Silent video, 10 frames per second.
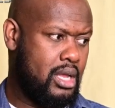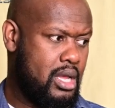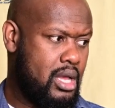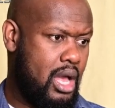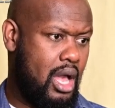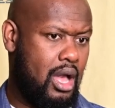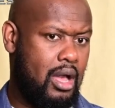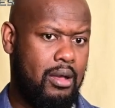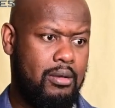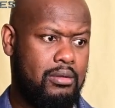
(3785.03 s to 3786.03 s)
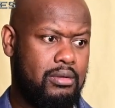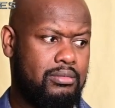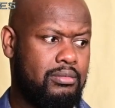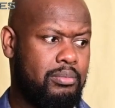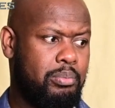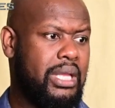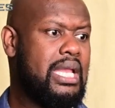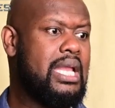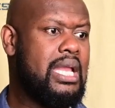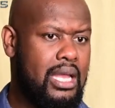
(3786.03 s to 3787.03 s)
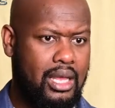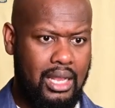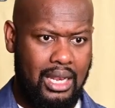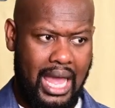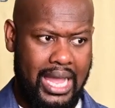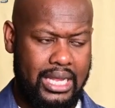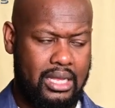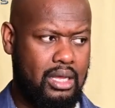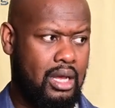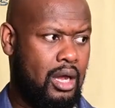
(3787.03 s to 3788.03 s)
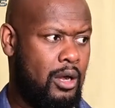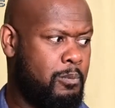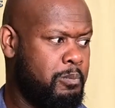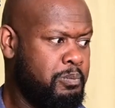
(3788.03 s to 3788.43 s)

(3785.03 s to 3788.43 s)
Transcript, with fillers: uh, be like um,